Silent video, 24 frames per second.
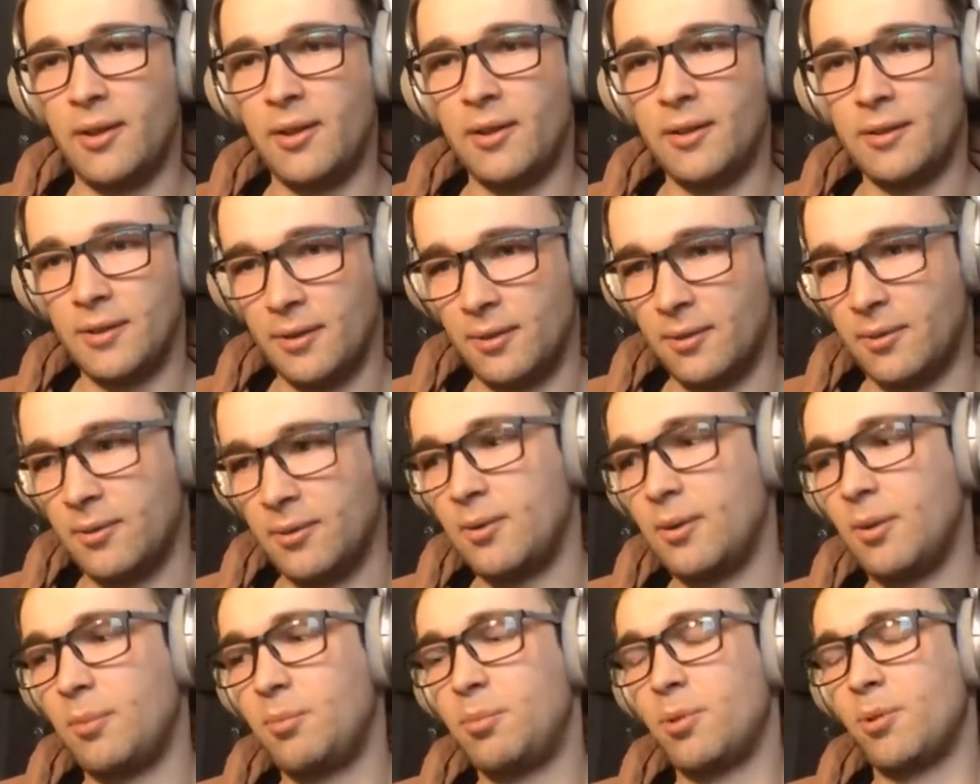So
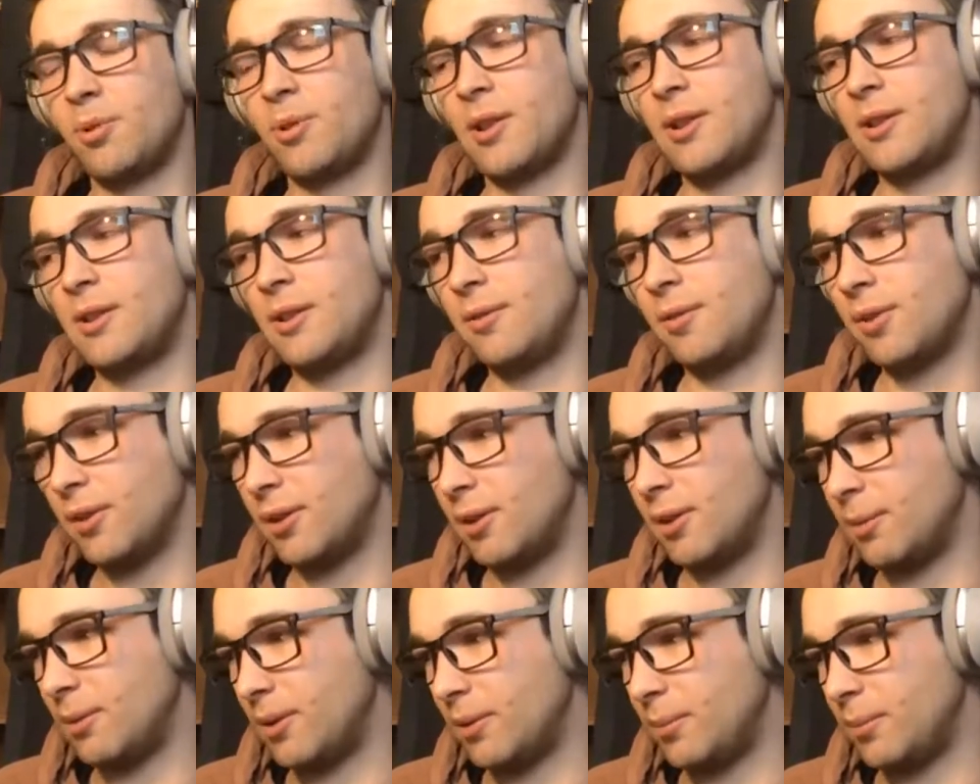the progressive
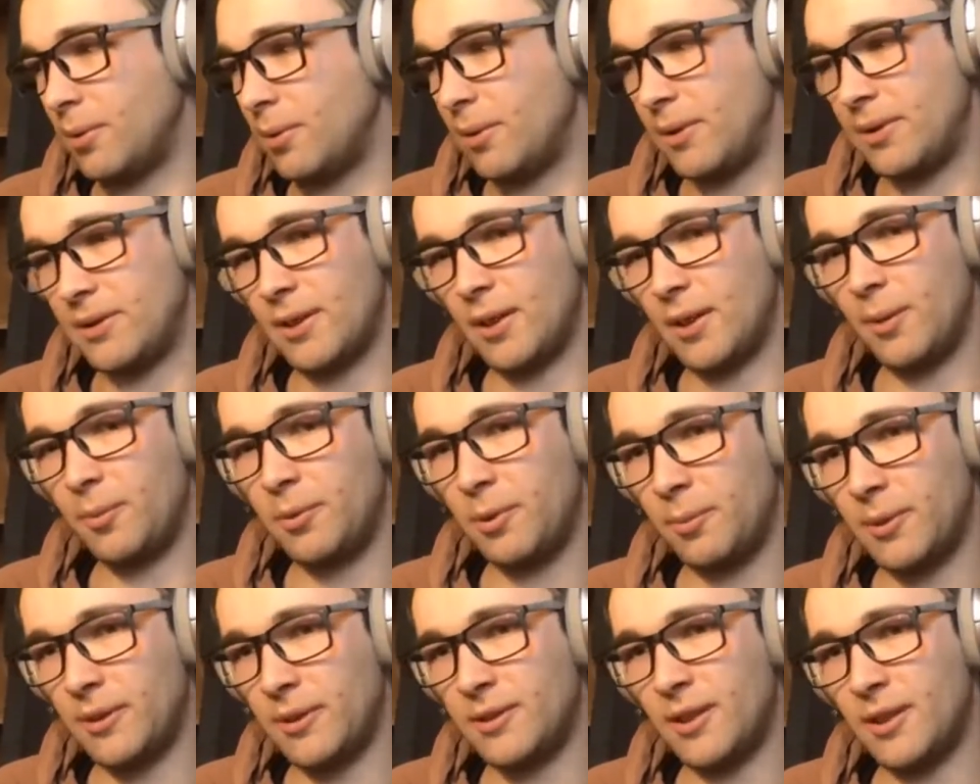content
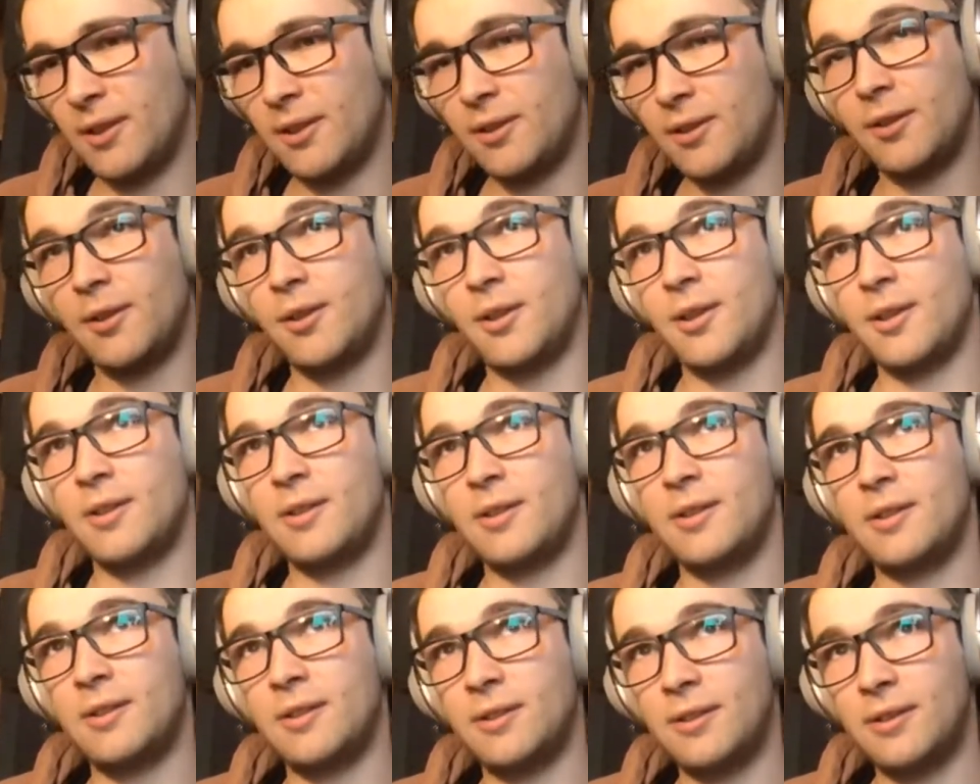optimization,
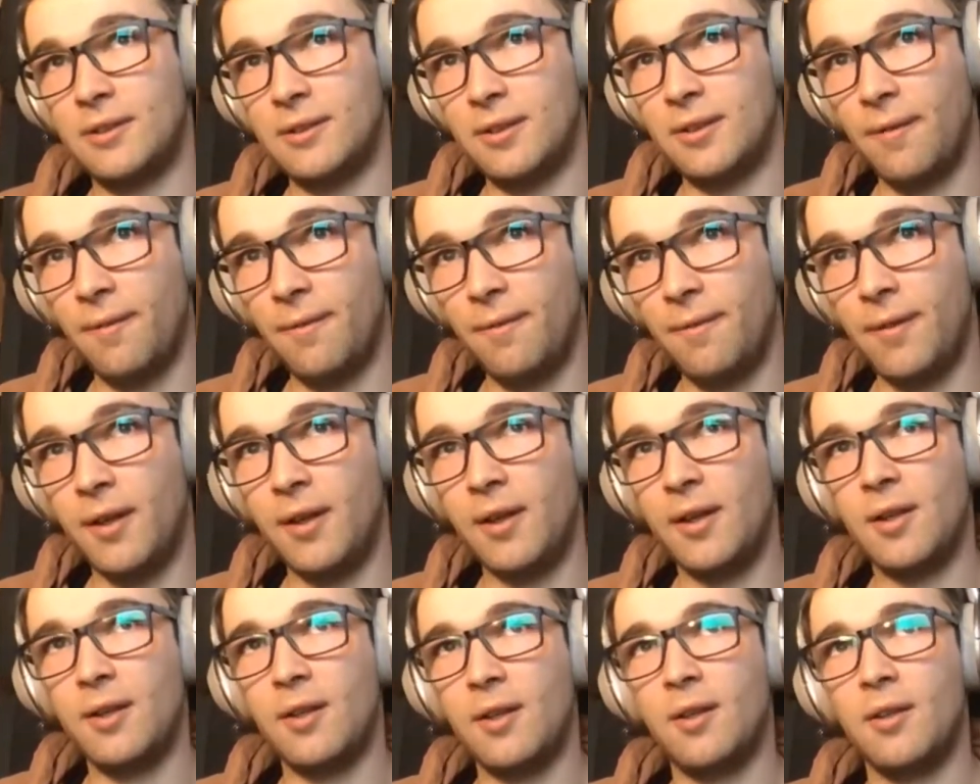it's
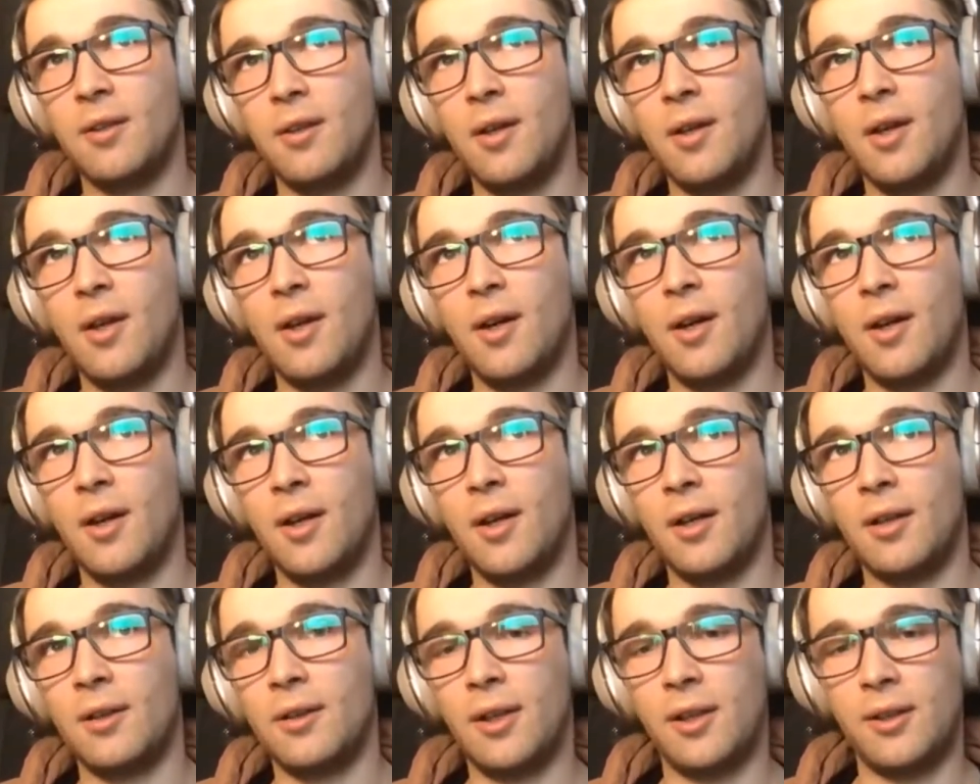something
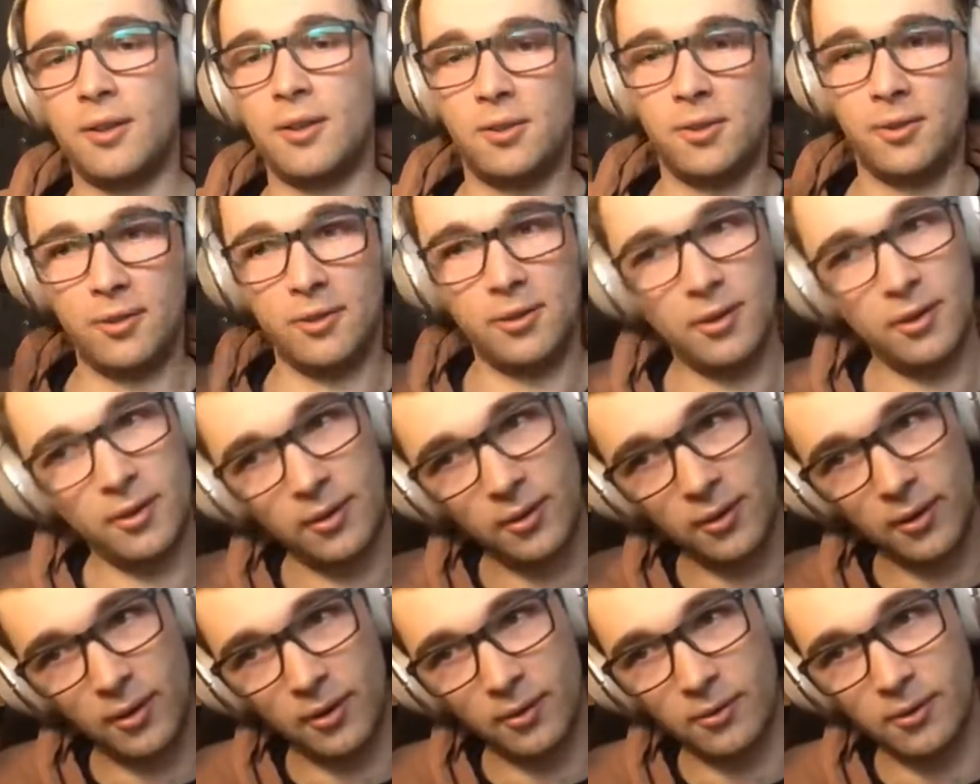that should,
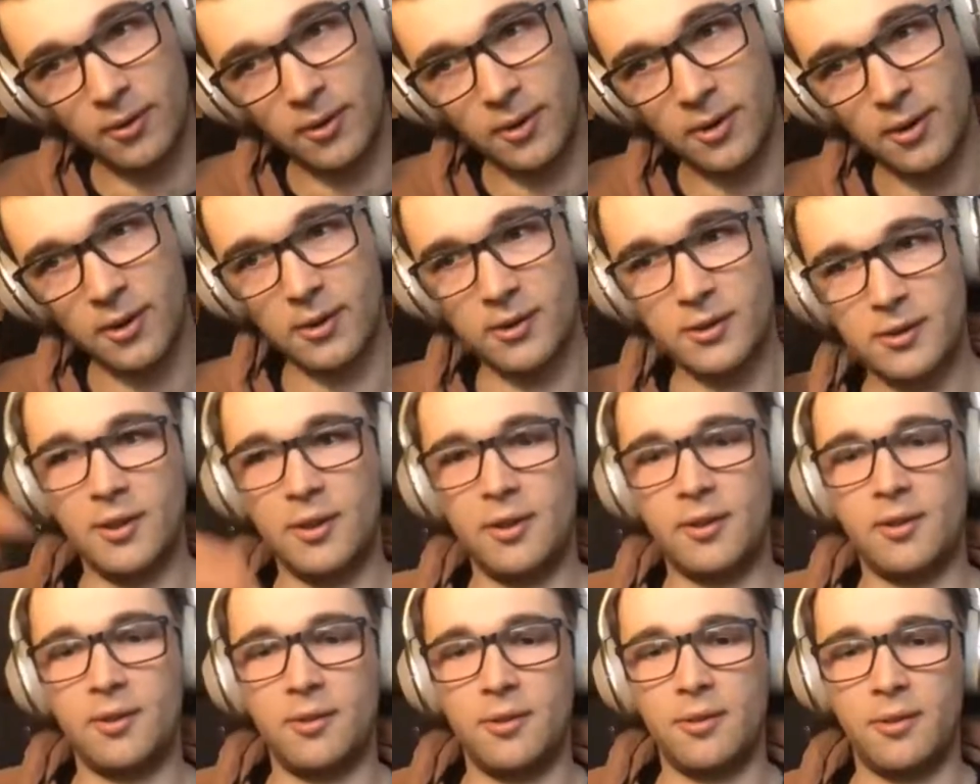
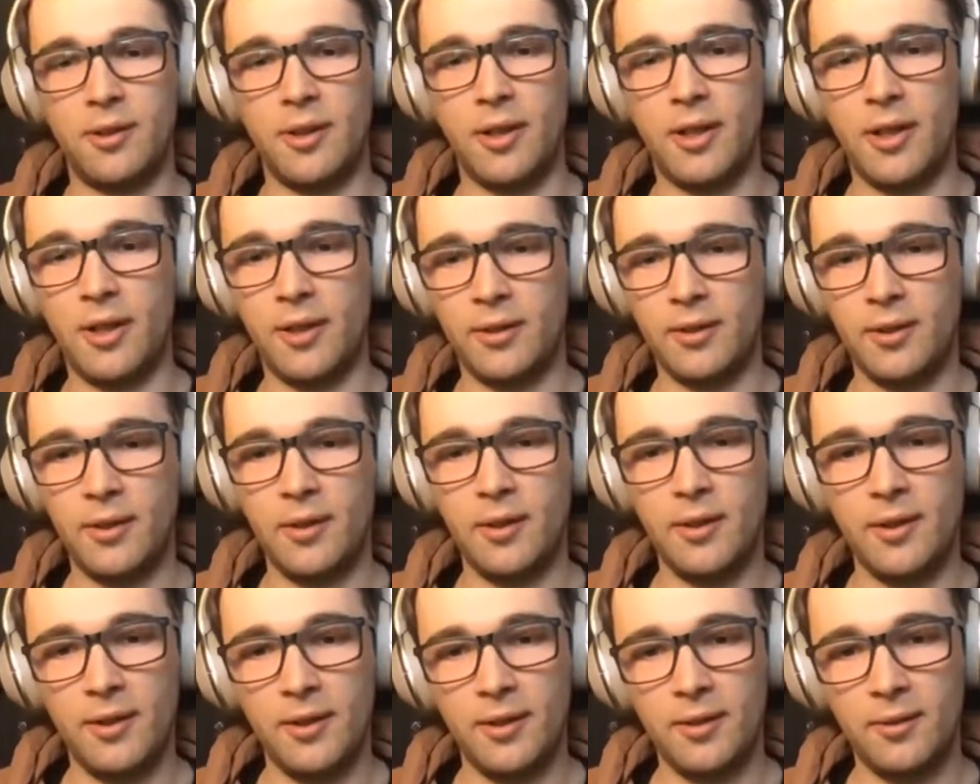stick to your head,
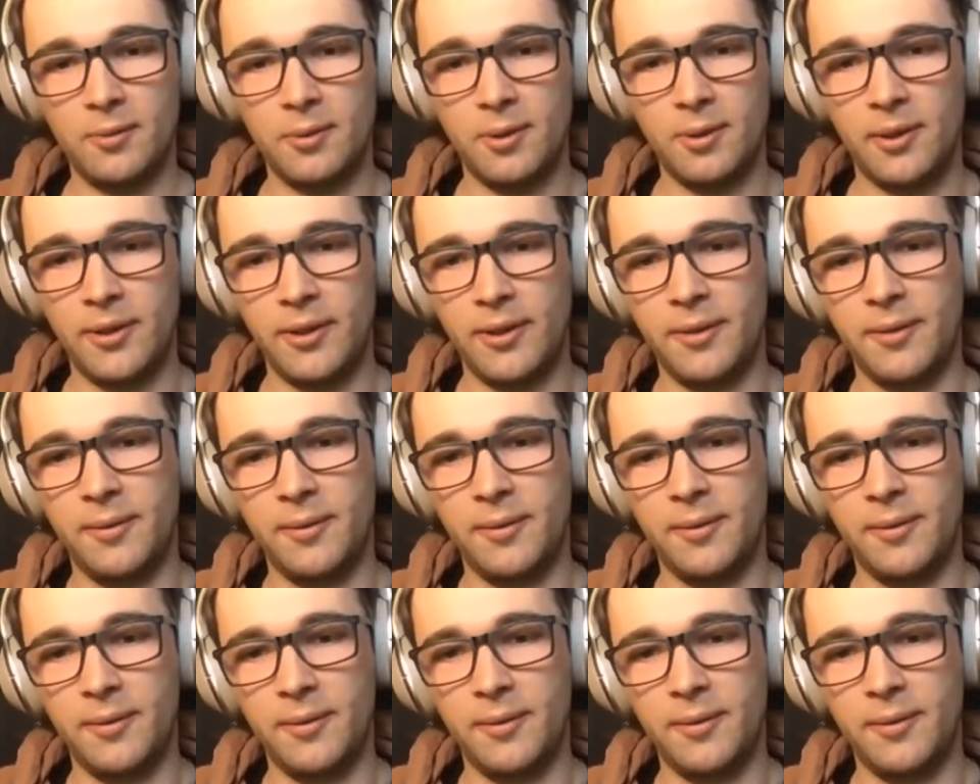really.